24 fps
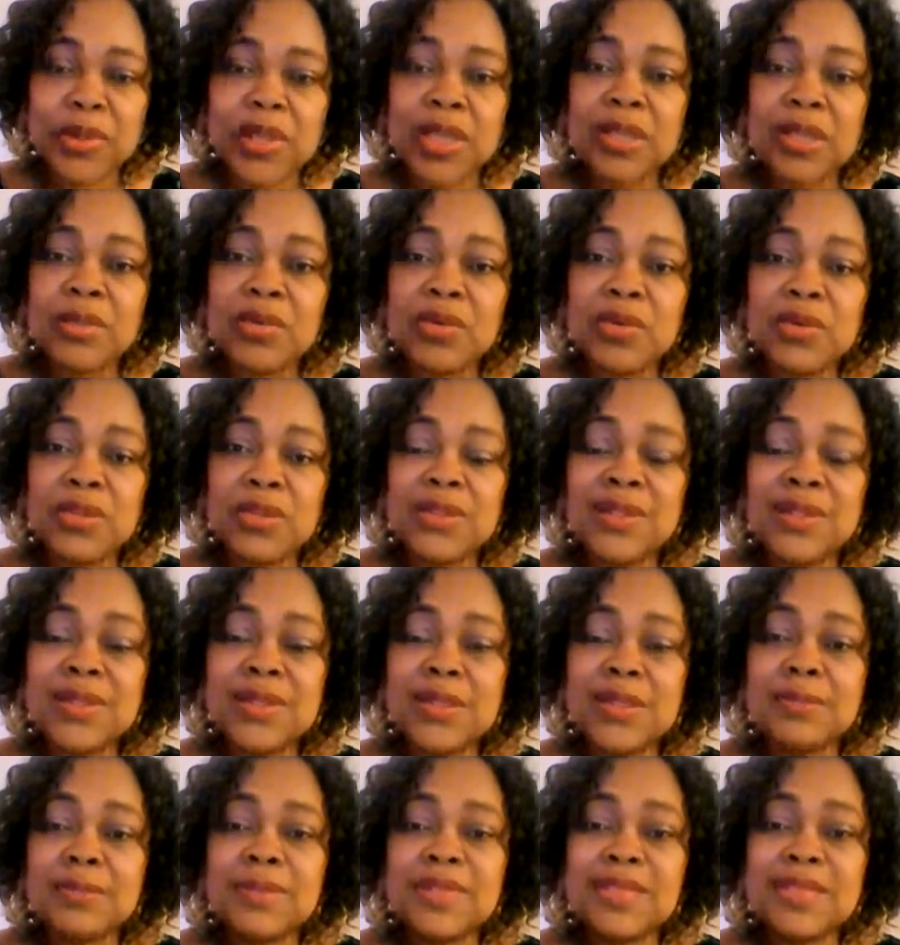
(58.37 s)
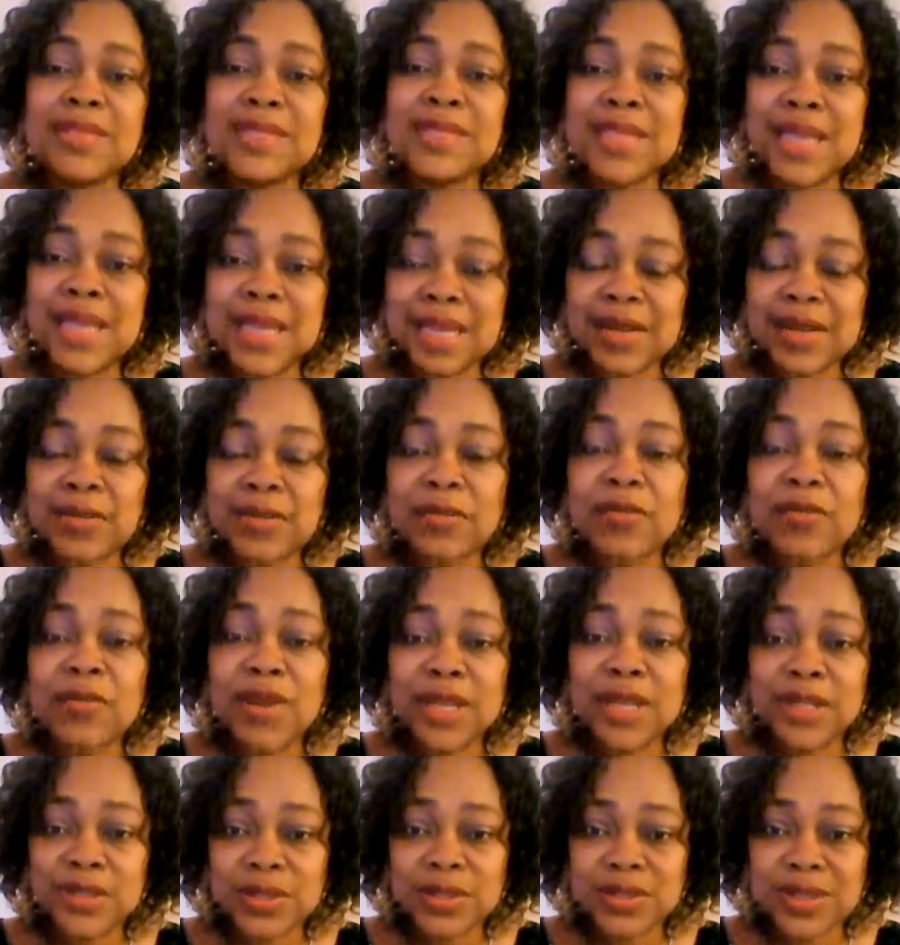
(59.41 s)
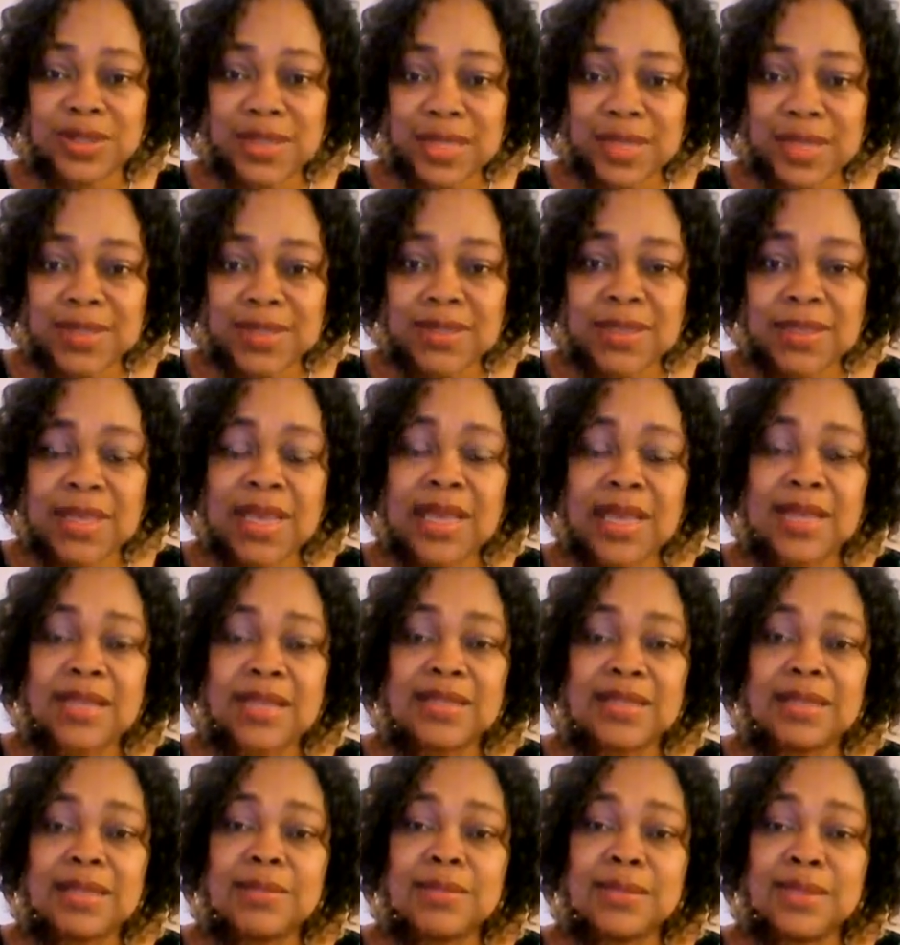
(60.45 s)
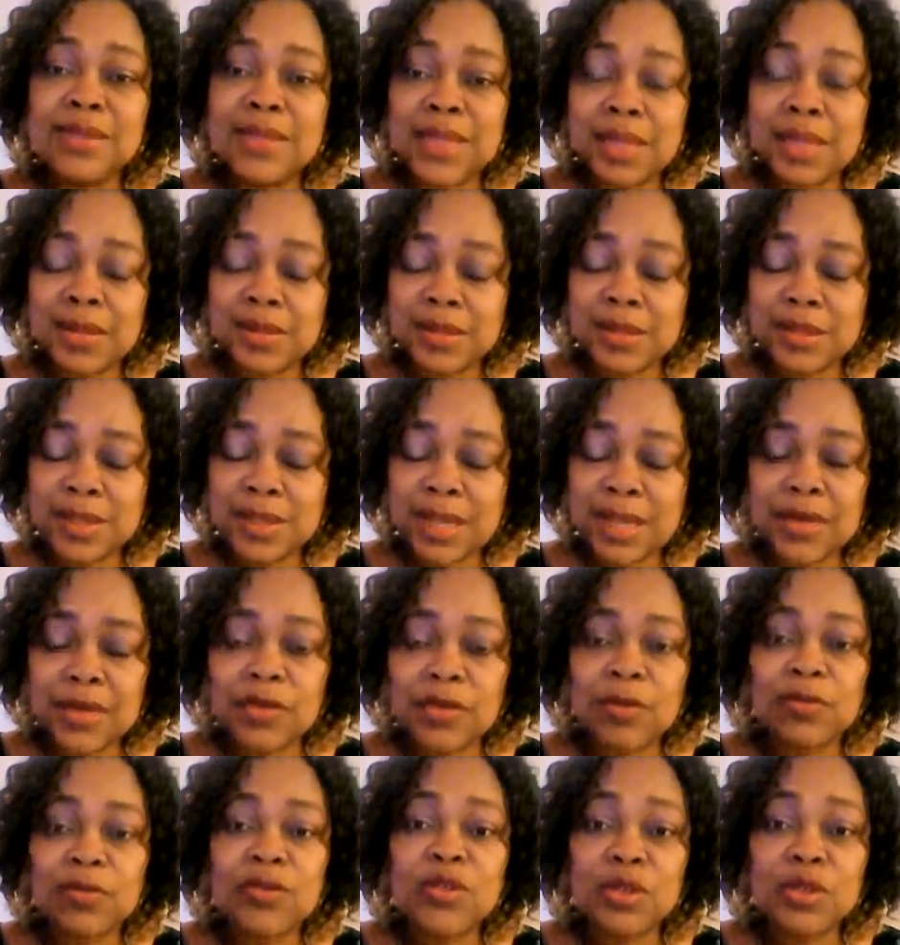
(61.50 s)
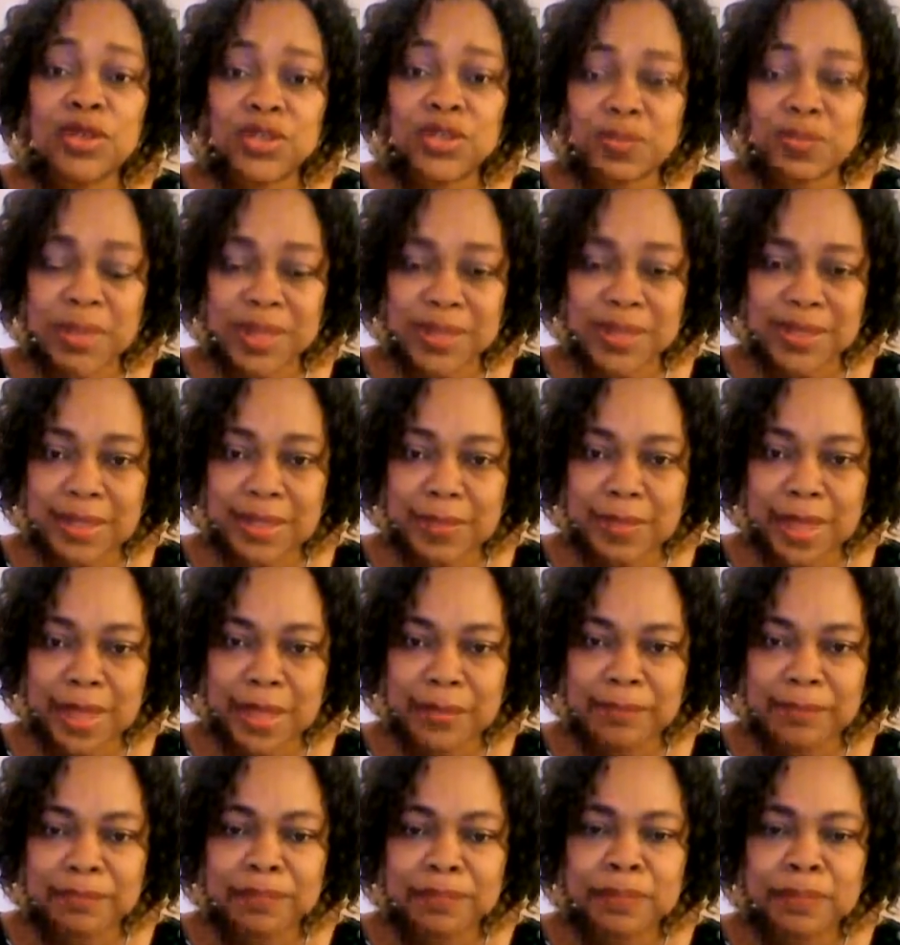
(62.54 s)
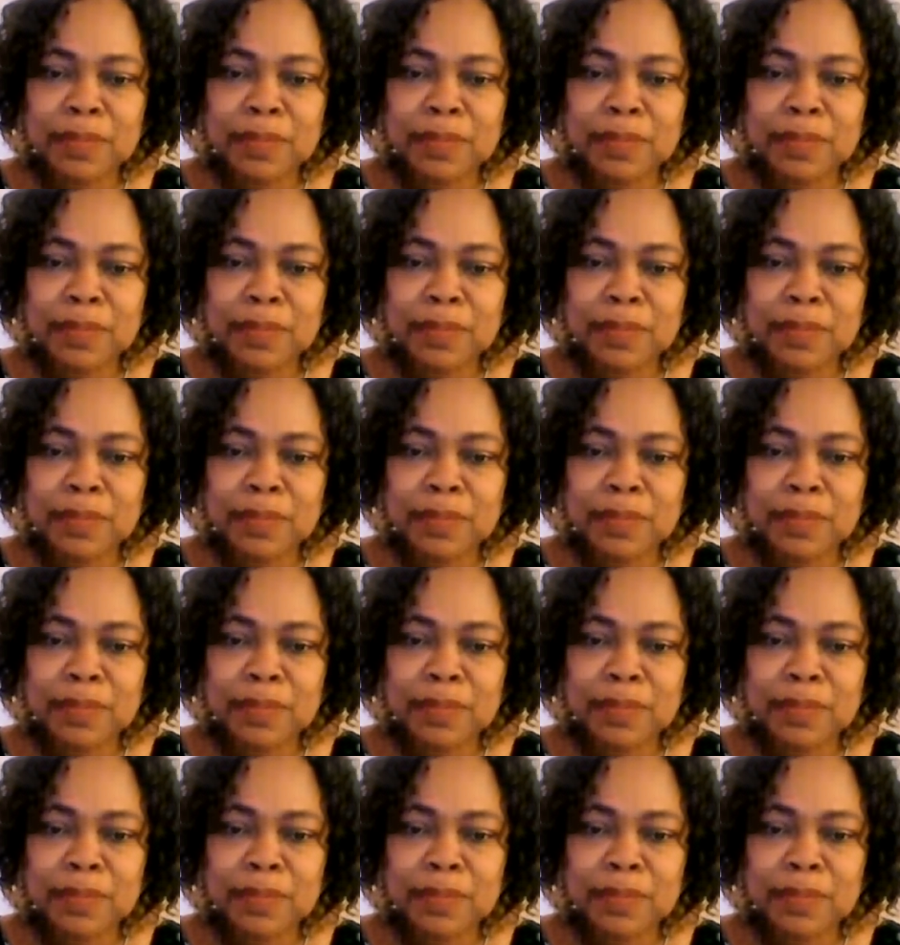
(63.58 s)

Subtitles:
He uses the same standard of righteousness, the same standard of judgment. Amen.